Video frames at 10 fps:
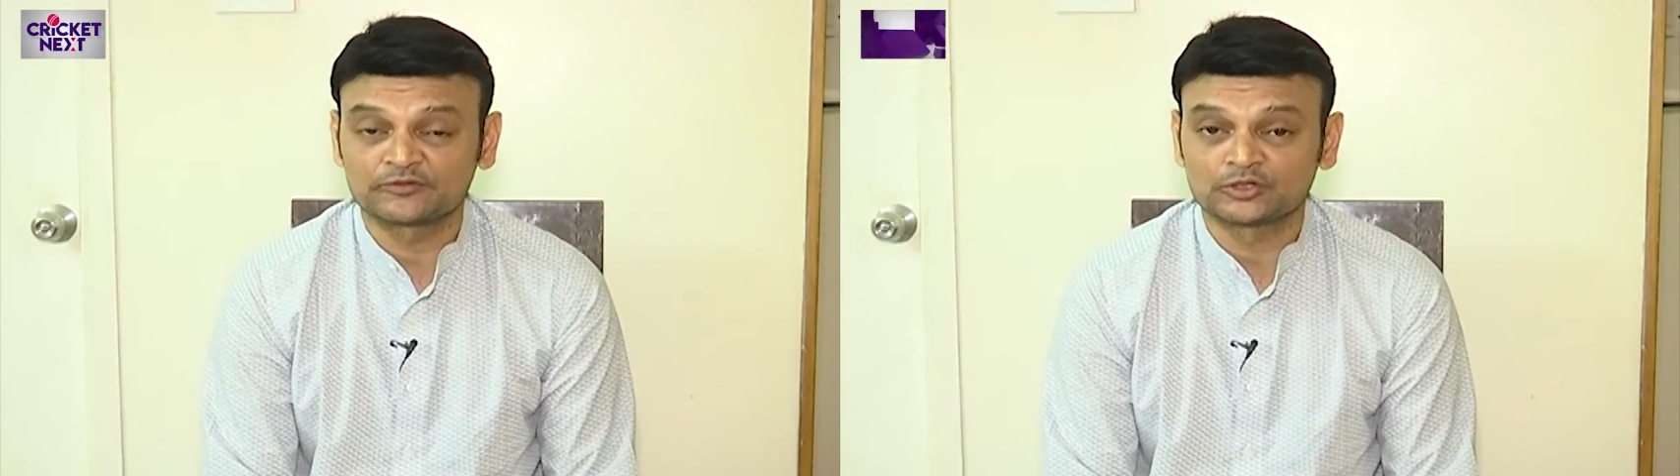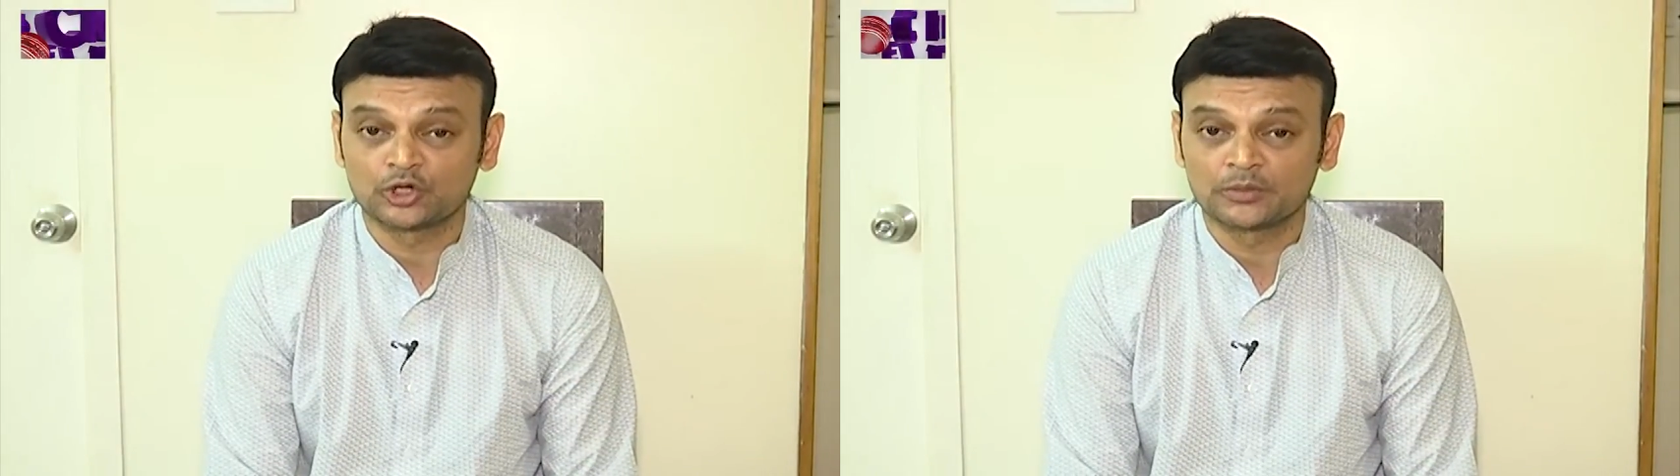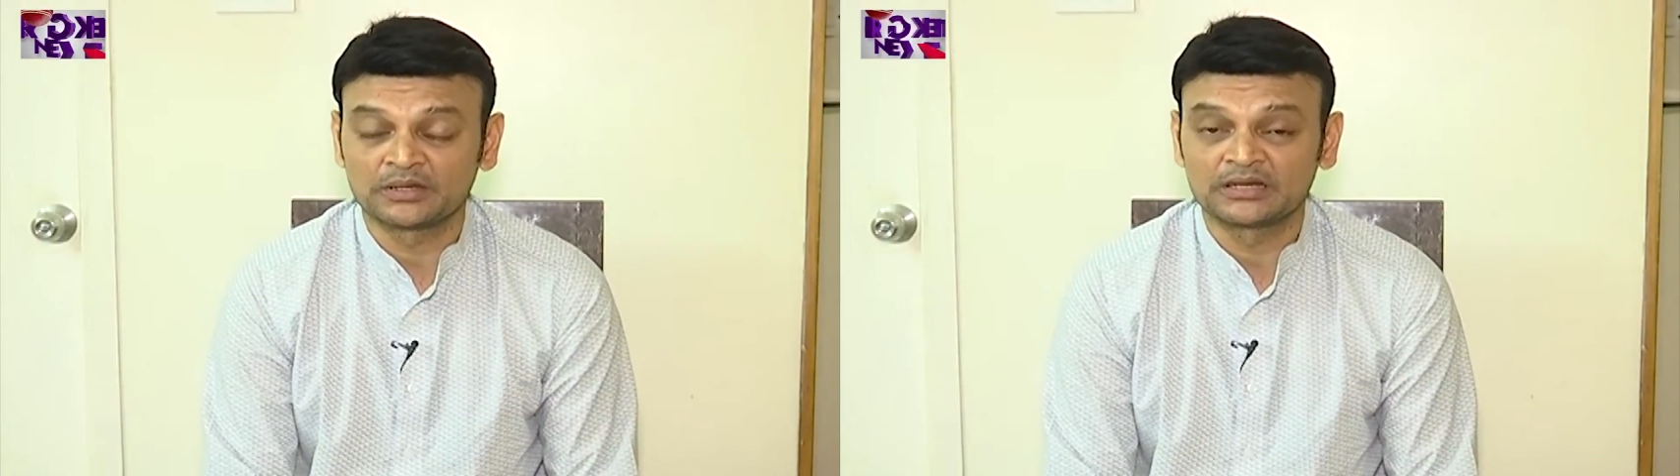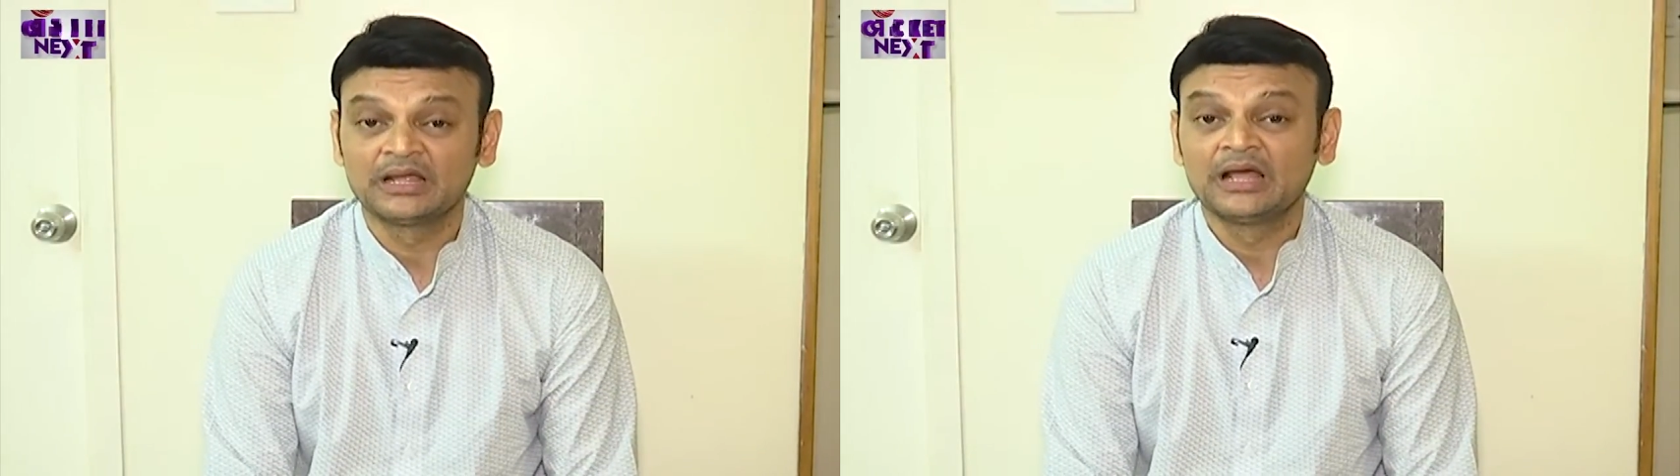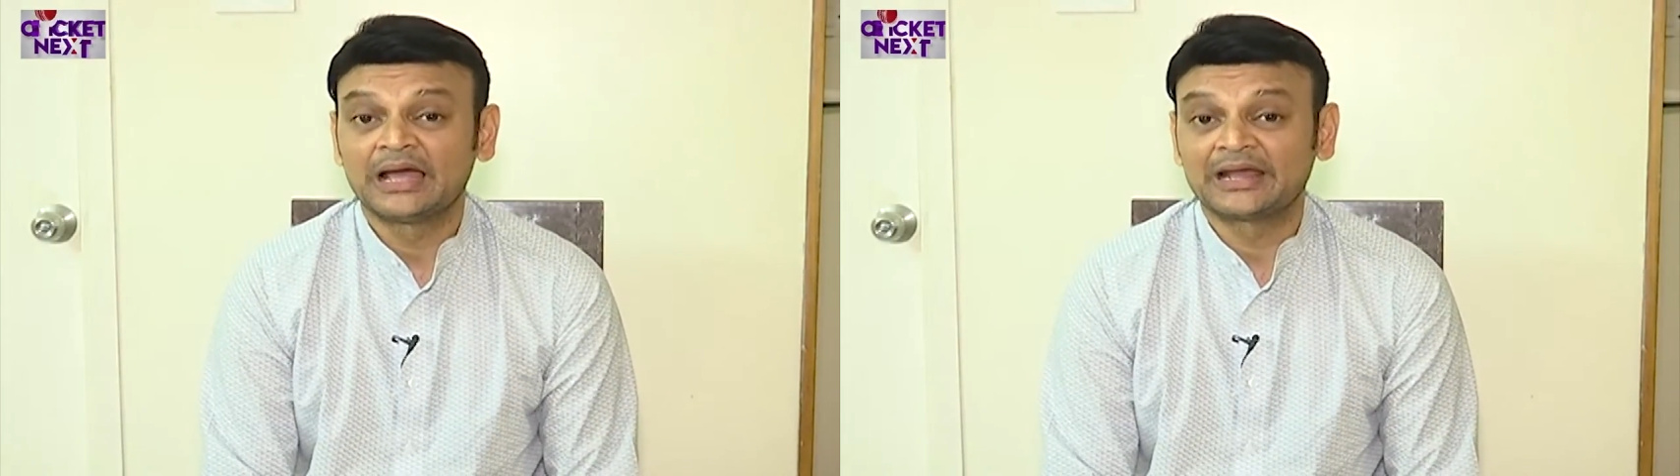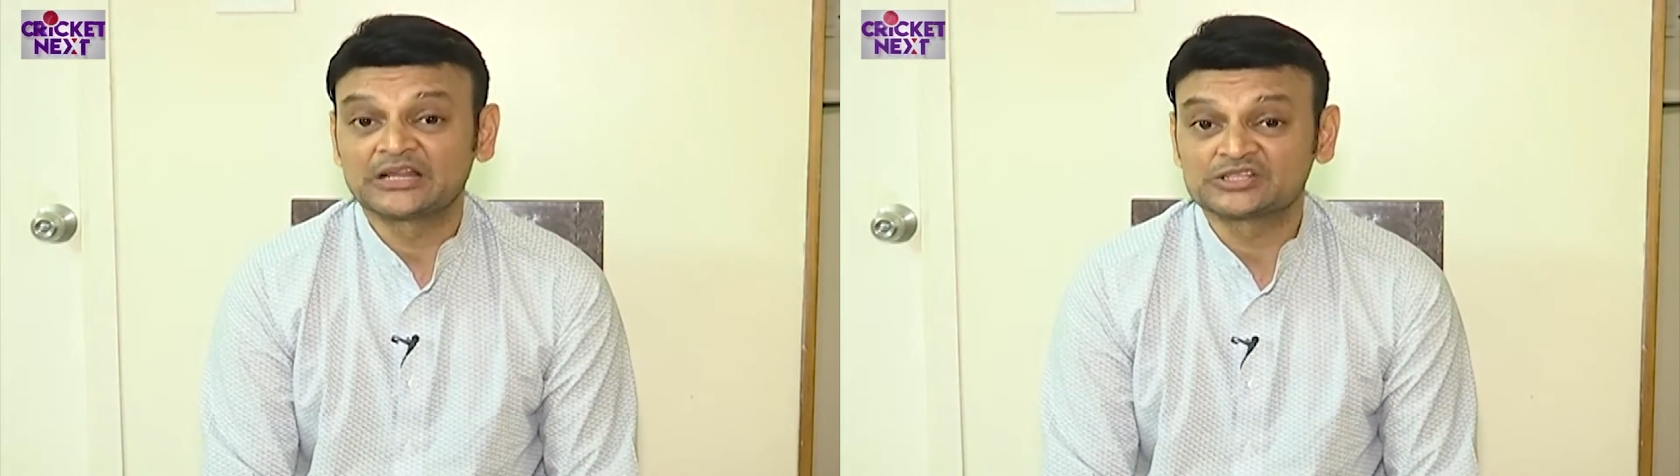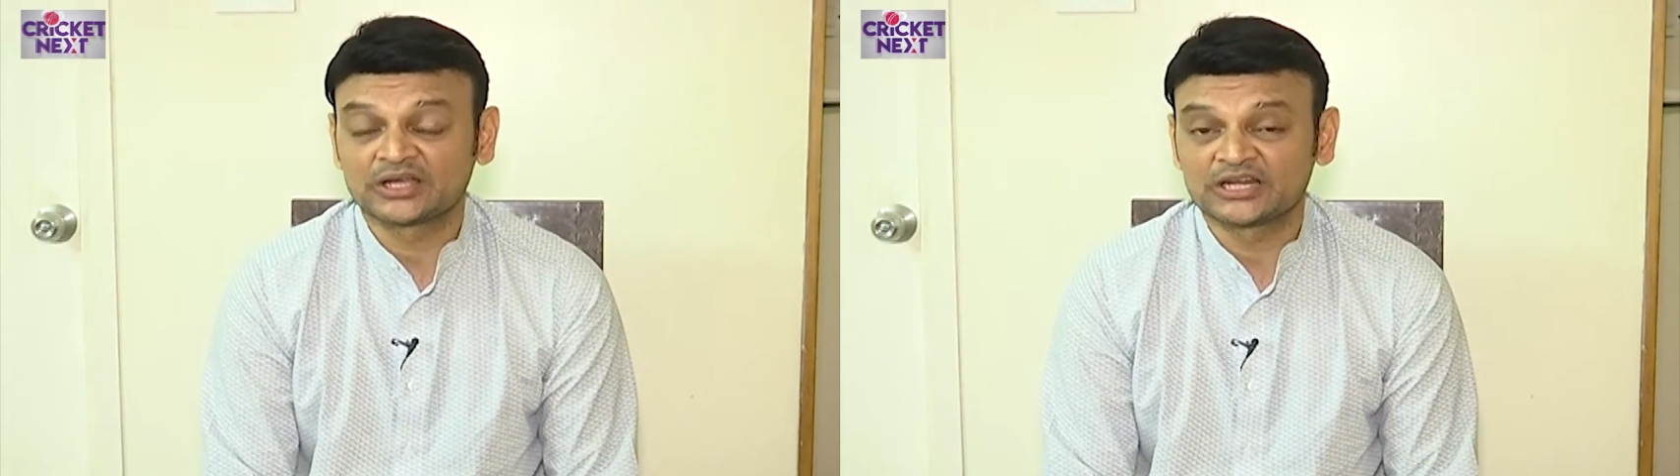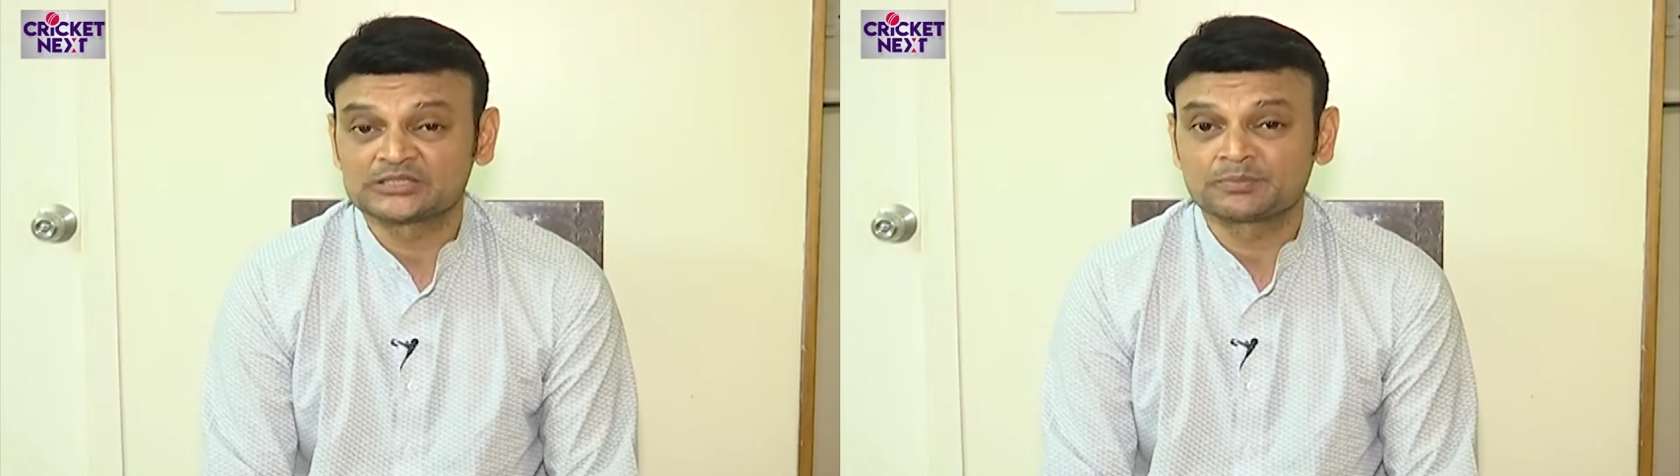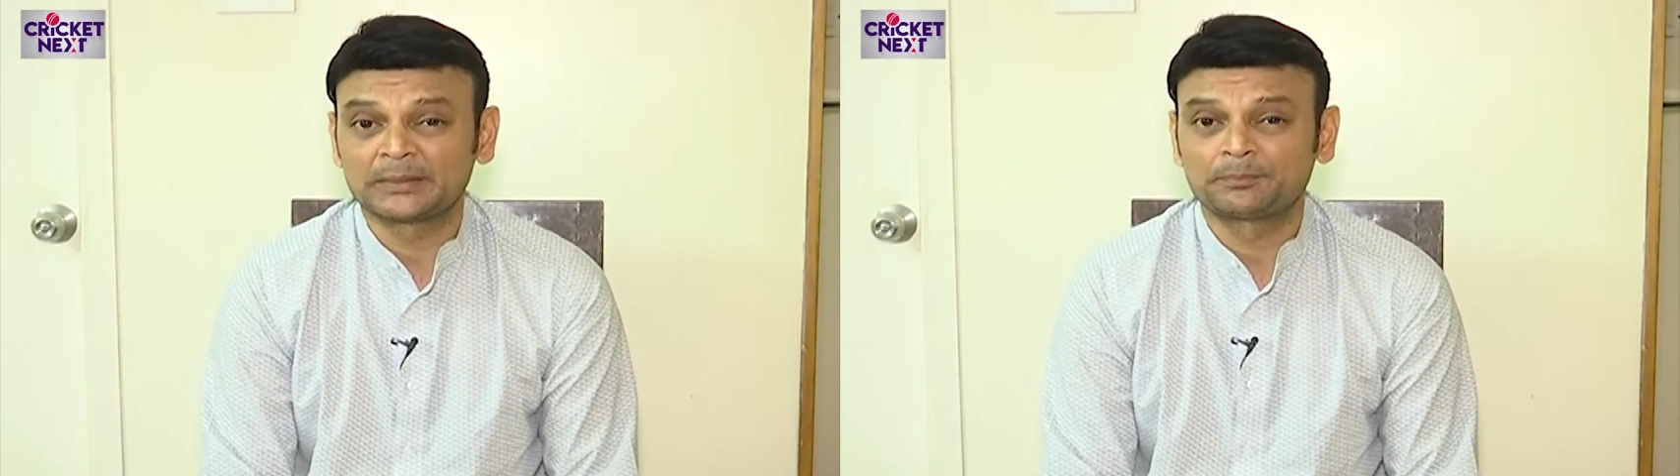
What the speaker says: of the tournament, and SRH